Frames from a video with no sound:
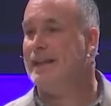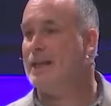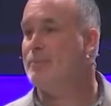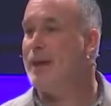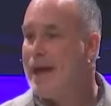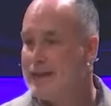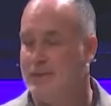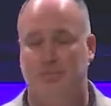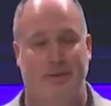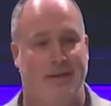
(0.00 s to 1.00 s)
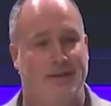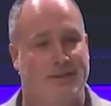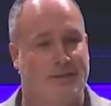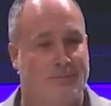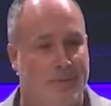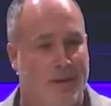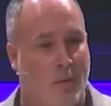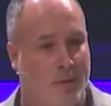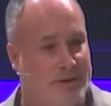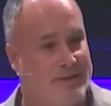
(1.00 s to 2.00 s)
getting it back in place
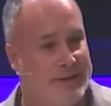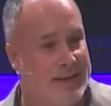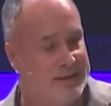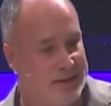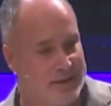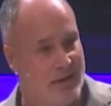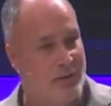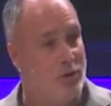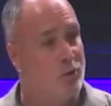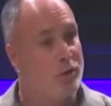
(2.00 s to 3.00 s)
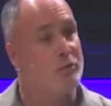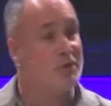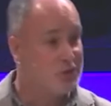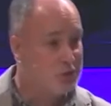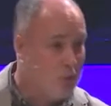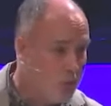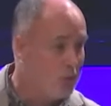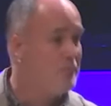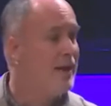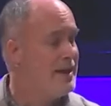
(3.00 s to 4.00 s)
was necessary in order to
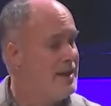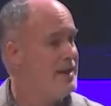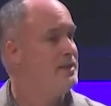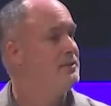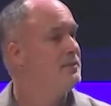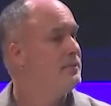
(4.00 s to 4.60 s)
restore my knee.